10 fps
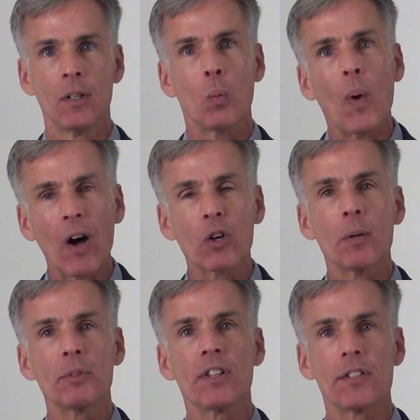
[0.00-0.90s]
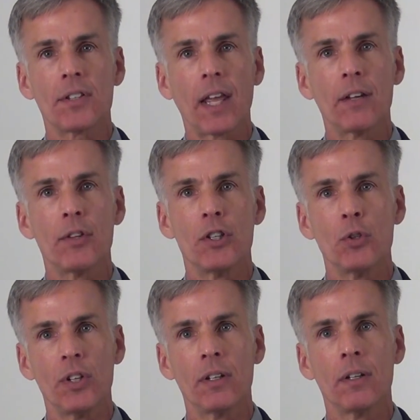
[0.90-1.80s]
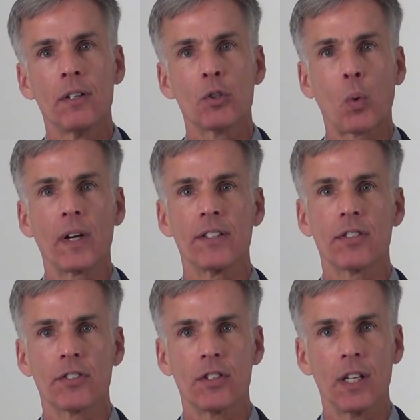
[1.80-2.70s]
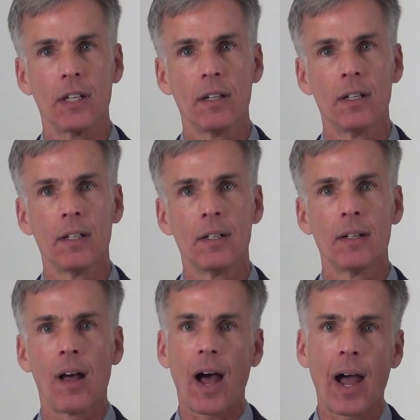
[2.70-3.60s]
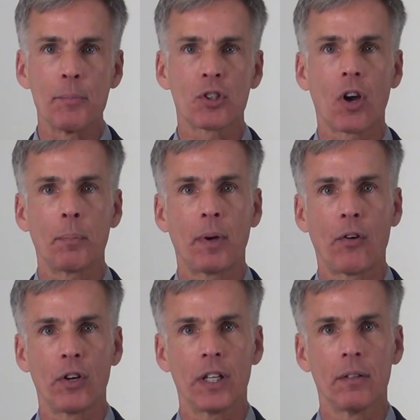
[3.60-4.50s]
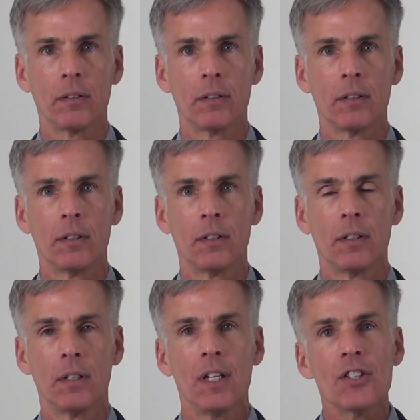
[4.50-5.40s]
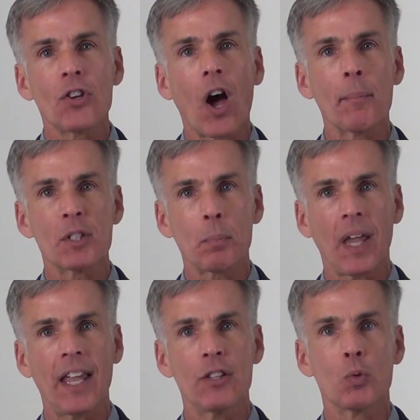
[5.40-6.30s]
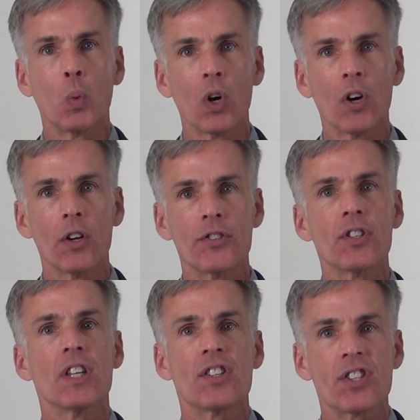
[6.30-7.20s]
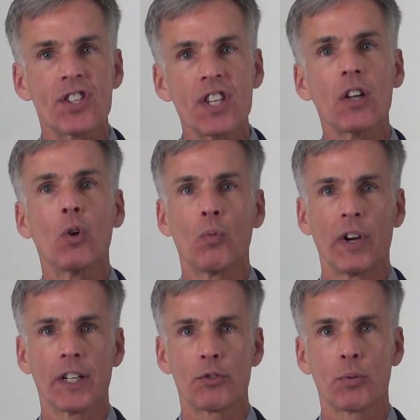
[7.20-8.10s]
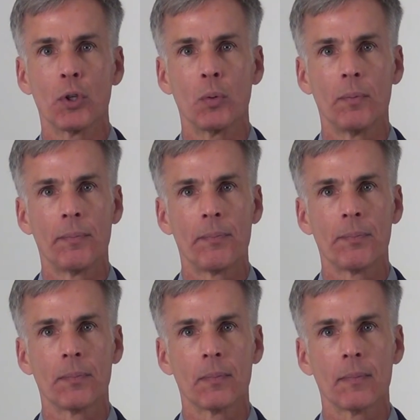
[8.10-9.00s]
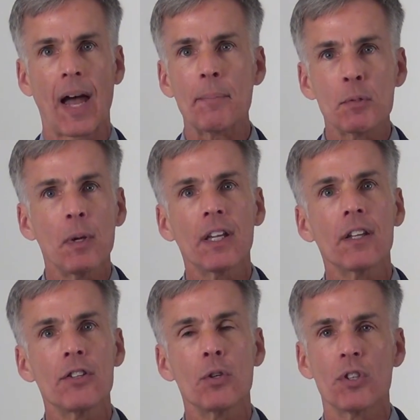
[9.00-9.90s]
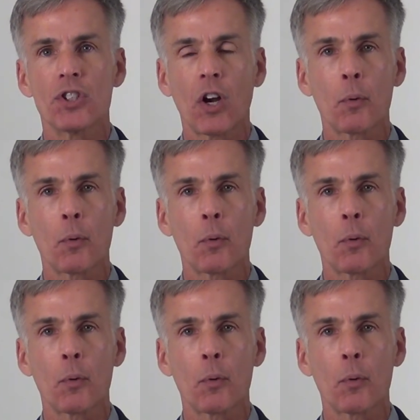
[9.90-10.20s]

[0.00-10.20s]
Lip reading: Welcome to the State of the Union 2016. I'm Scott Paradis. Thomas Paine's words still ring true. I'm speaking to you to share a